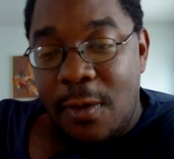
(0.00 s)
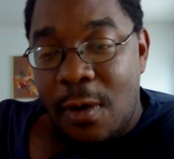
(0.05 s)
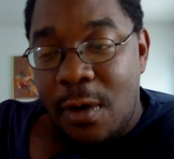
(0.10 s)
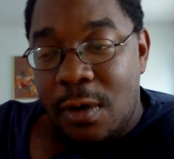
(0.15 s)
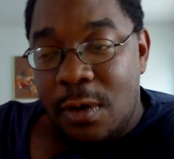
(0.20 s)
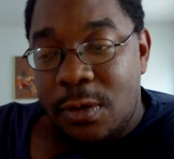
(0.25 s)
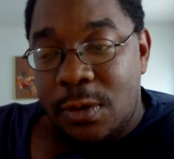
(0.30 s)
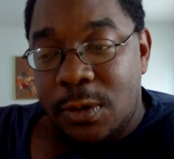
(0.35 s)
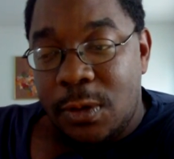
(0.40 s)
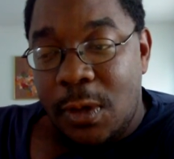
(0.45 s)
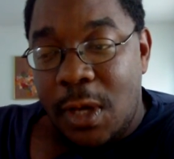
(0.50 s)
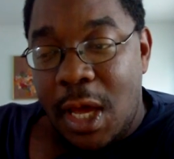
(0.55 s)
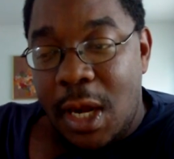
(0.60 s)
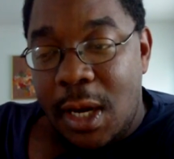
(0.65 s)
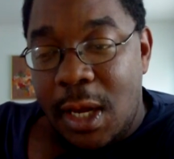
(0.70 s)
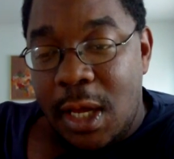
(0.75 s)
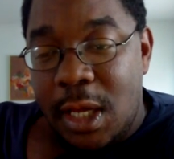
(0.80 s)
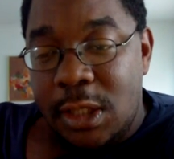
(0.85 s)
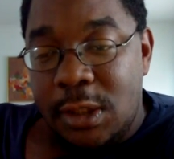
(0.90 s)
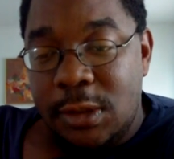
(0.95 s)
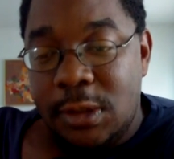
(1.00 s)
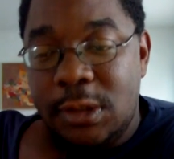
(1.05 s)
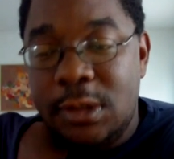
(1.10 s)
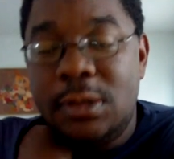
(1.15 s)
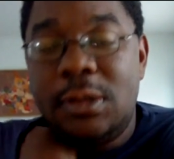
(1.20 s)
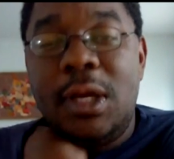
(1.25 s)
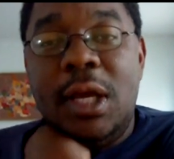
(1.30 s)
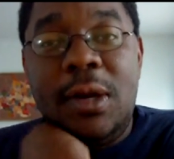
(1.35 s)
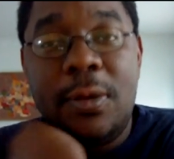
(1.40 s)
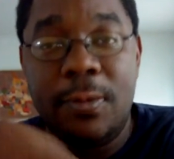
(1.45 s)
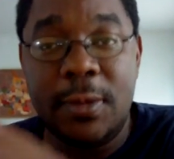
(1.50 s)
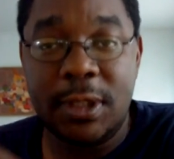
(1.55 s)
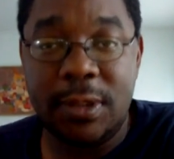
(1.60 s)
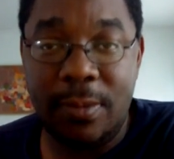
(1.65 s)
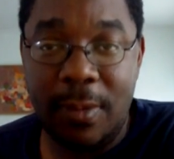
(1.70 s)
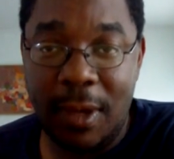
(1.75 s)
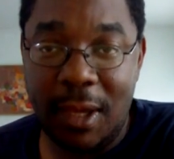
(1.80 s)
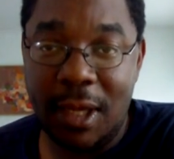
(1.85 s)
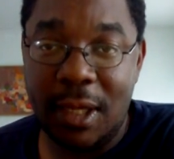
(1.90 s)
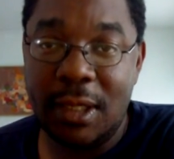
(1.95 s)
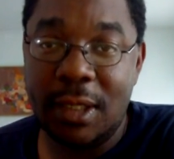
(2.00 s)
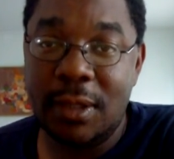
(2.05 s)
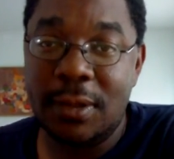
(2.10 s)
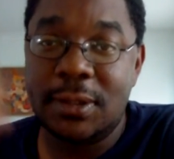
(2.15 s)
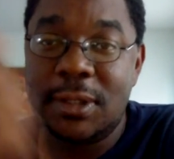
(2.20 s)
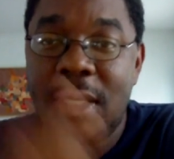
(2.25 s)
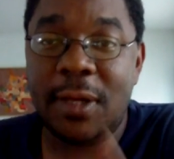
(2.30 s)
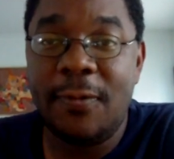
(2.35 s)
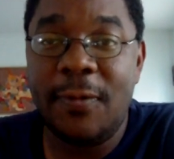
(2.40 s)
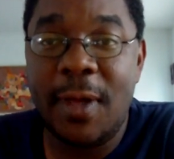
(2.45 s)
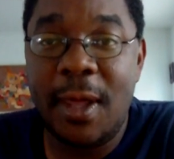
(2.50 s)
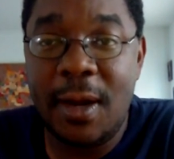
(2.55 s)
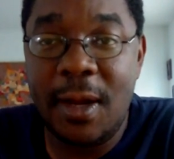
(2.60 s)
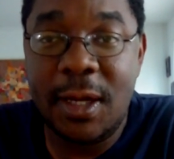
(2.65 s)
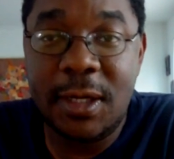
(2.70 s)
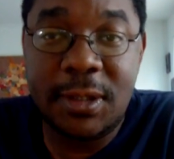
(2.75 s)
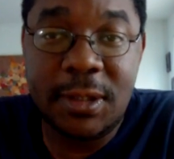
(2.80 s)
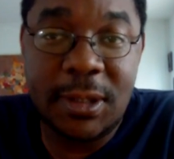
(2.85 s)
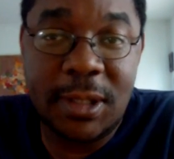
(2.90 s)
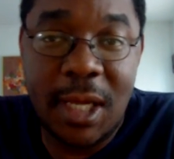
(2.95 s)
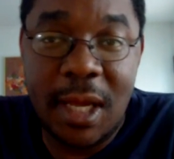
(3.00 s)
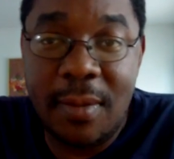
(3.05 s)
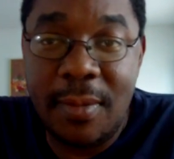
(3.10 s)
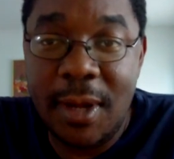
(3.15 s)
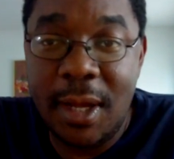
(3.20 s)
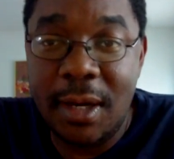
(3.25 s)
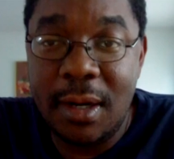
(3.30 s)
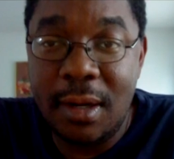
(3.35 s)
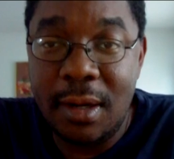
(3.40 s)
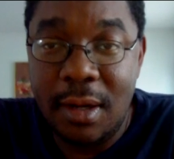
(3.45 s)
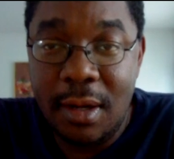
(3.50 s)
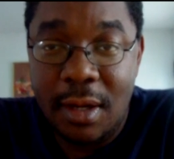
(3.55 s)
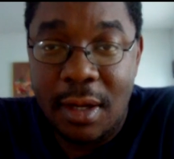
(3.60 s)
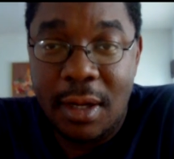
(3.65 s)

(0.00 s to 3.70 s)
all those who got 100, you got a wristband. They was like, if you got 100, stand by the